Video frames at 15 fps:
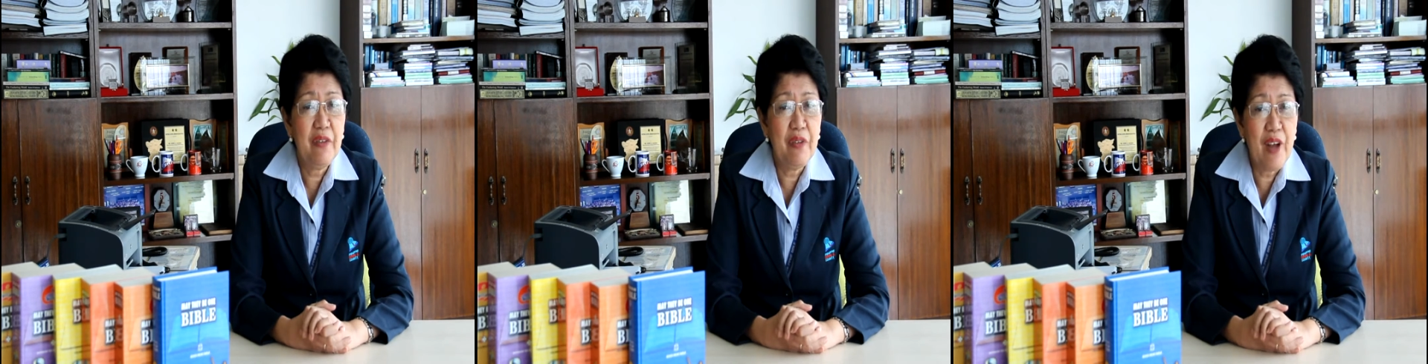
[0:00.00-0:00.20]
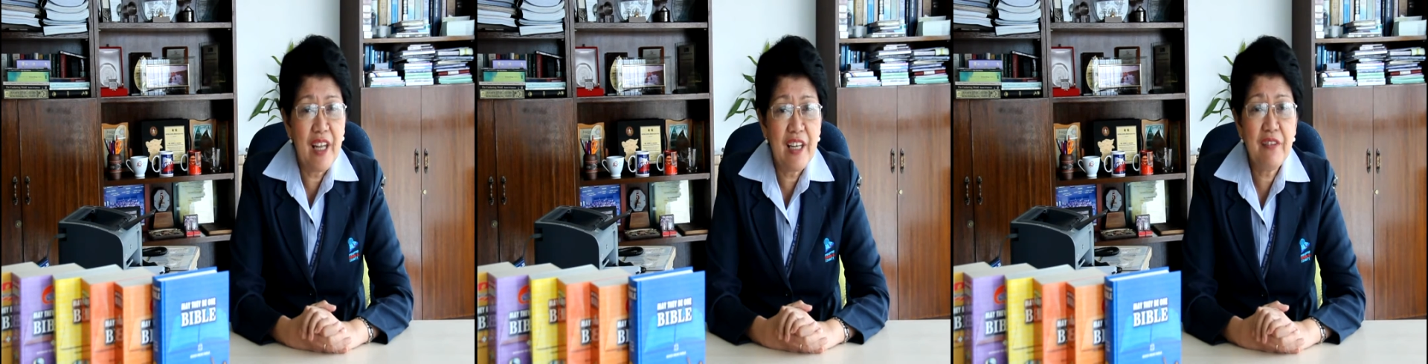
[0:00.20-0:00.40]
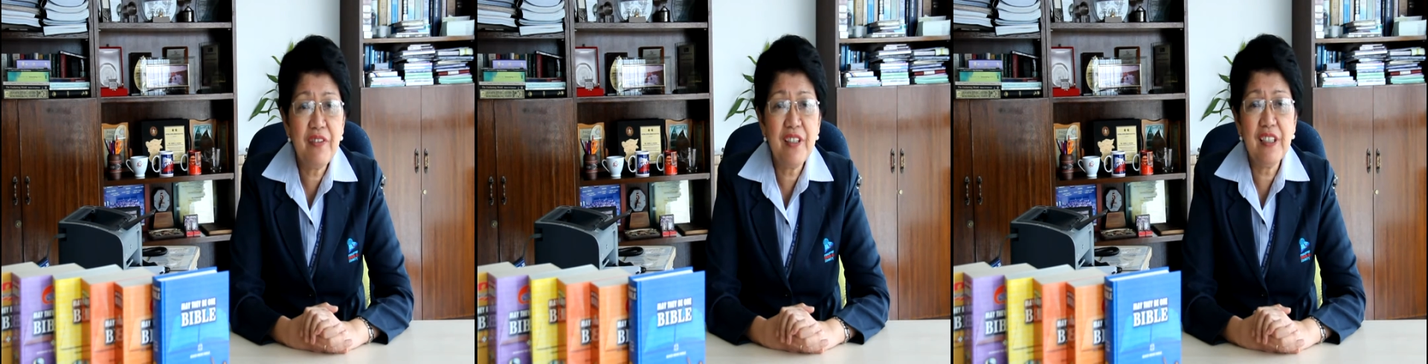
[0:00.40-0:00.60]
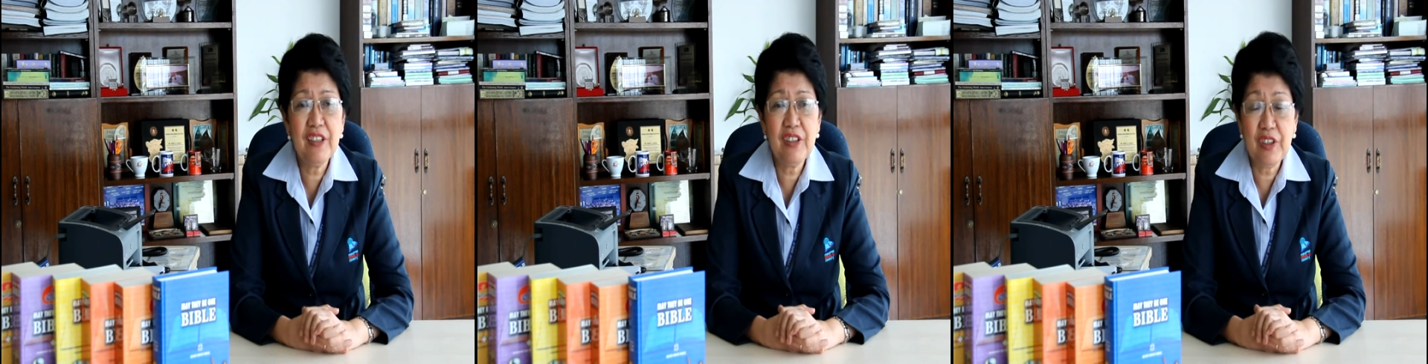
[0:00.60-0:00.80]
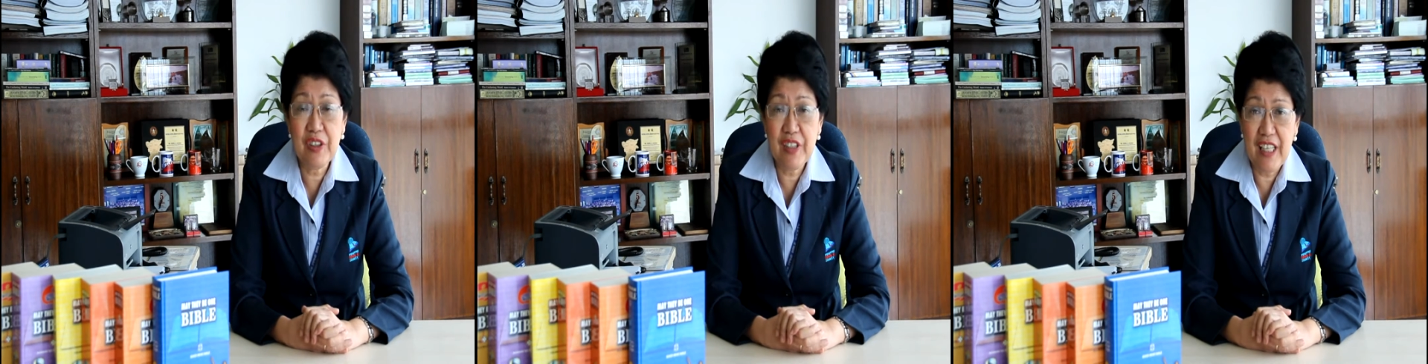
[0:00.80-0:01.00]

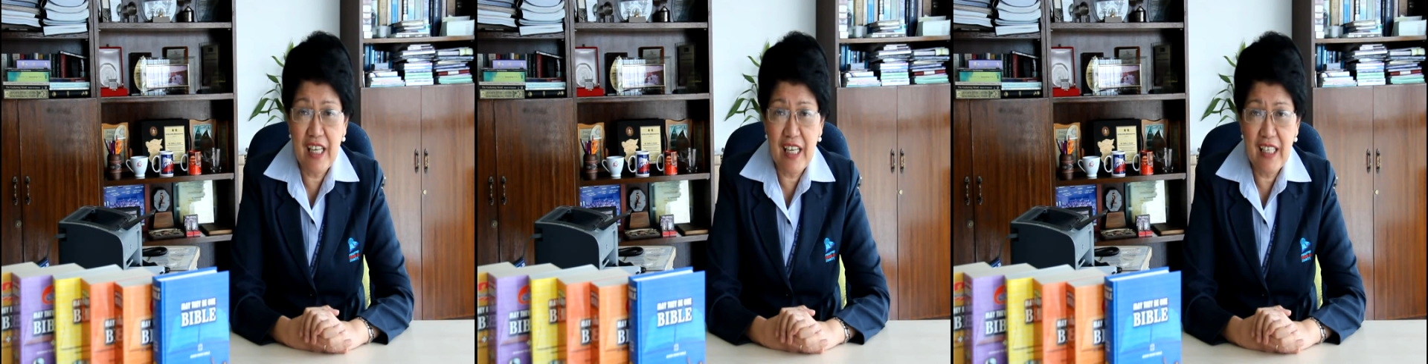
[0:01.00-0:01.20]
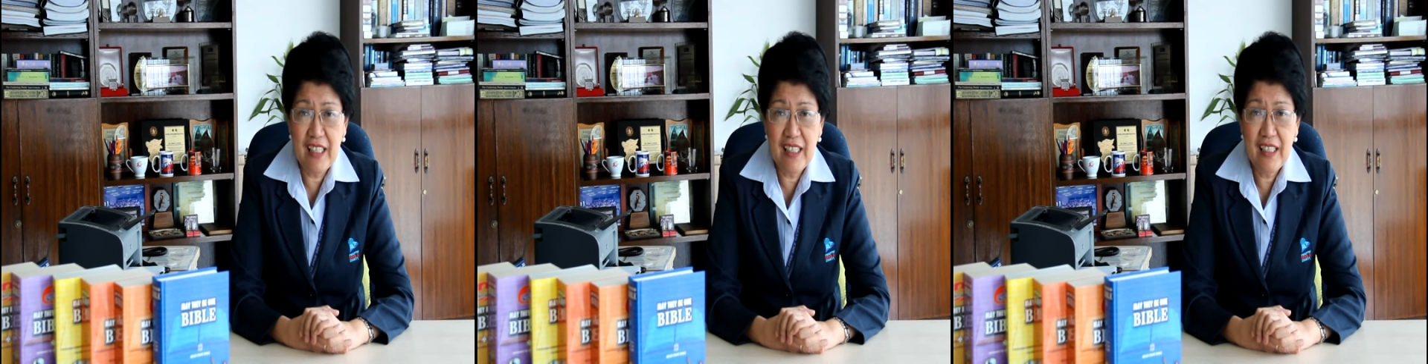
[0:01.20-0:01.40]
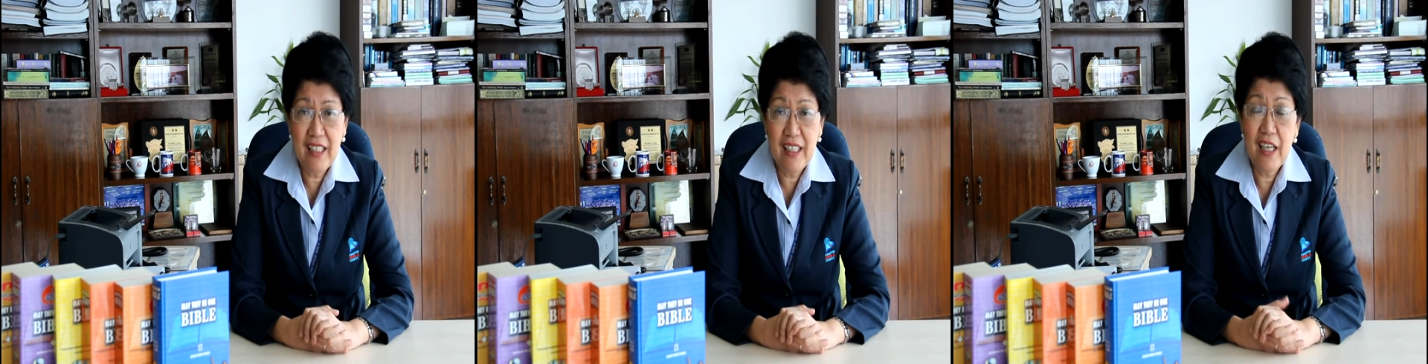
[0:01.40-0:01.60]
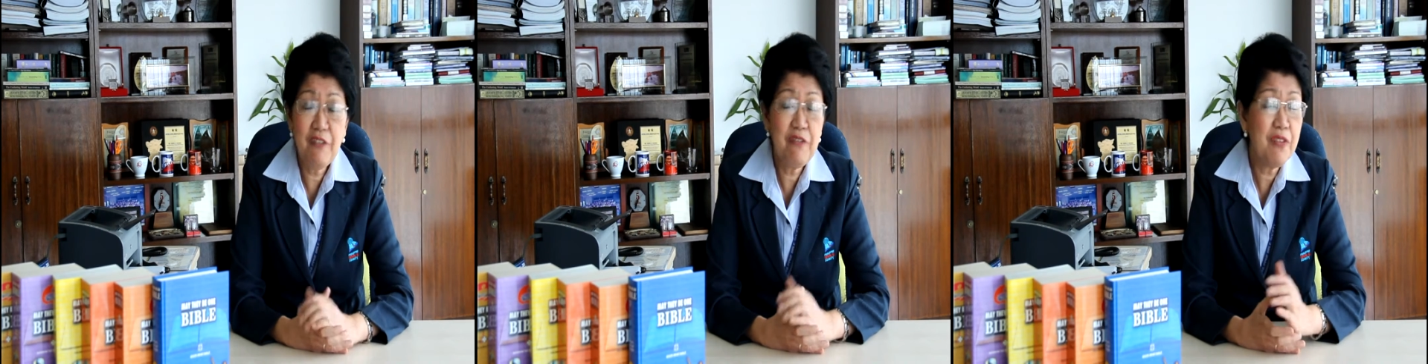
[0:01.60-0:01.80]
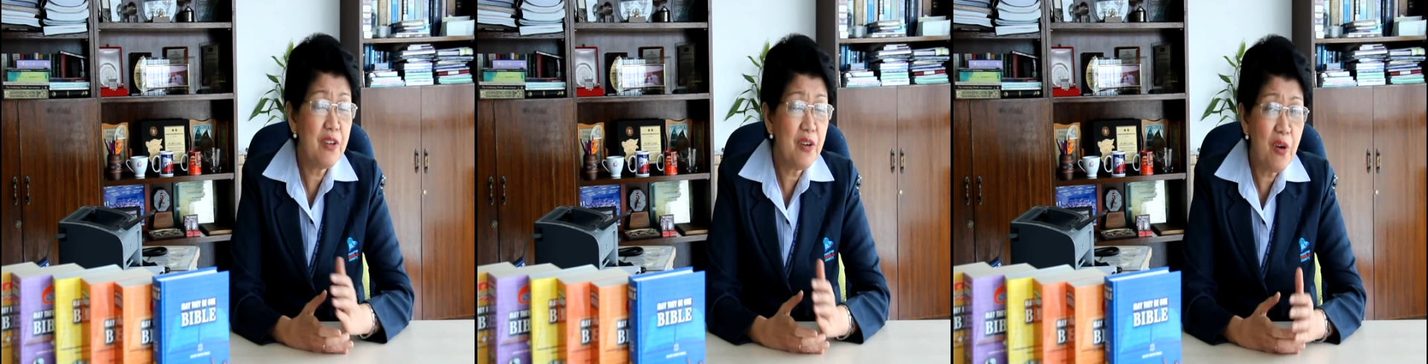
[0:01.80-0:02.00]
relevant today
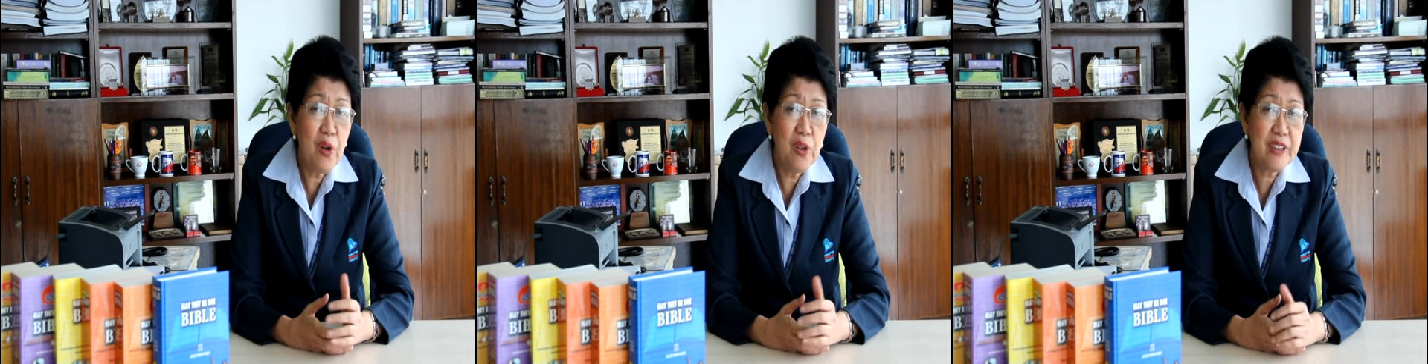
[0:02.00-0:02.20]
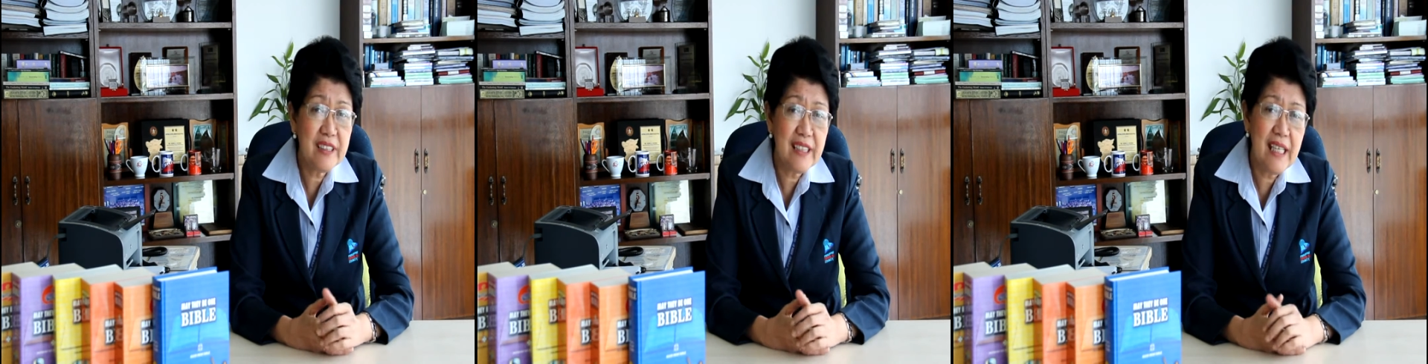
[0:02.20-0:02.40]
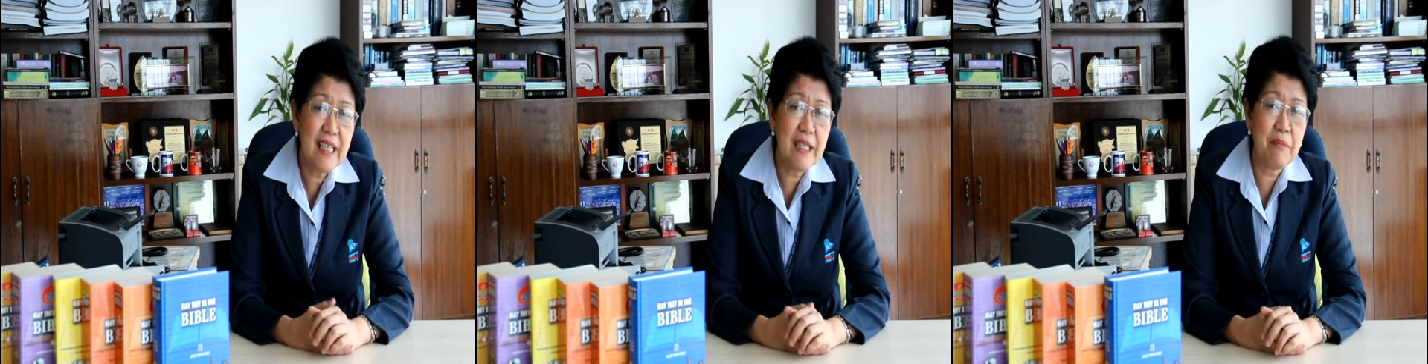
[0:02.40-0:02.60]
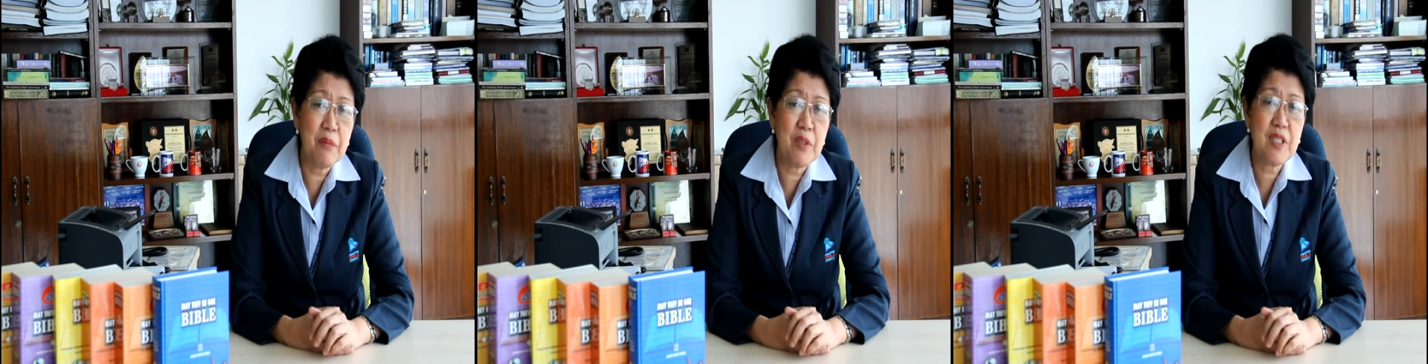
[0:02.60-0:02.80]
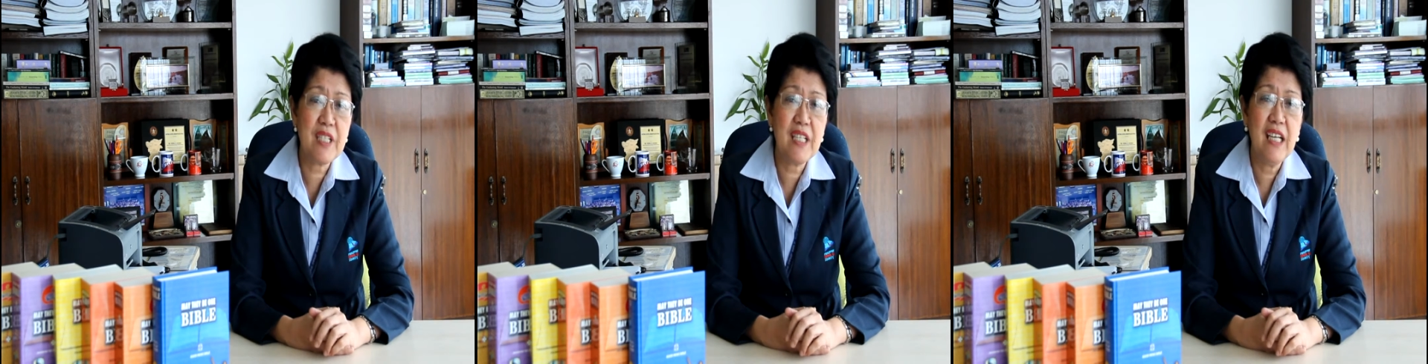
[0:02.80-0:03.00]
and for all
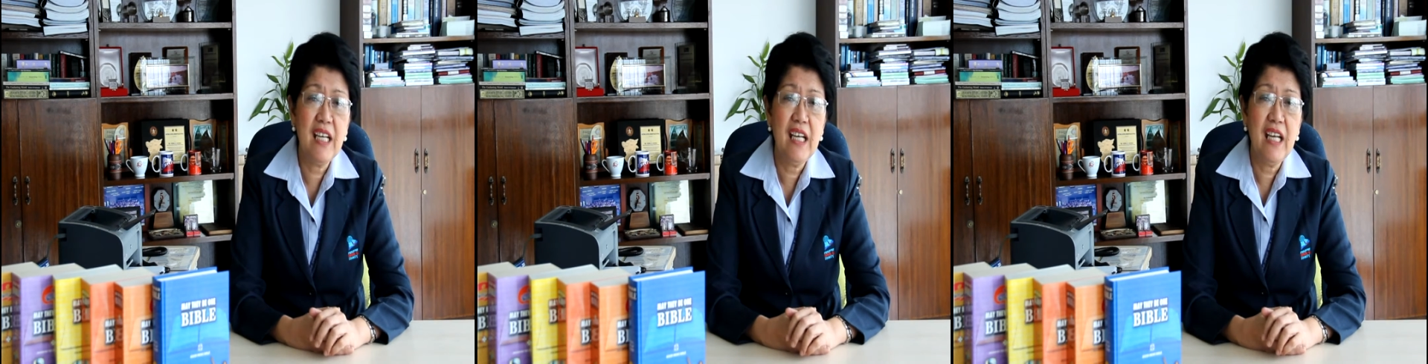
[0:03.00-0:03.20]
times.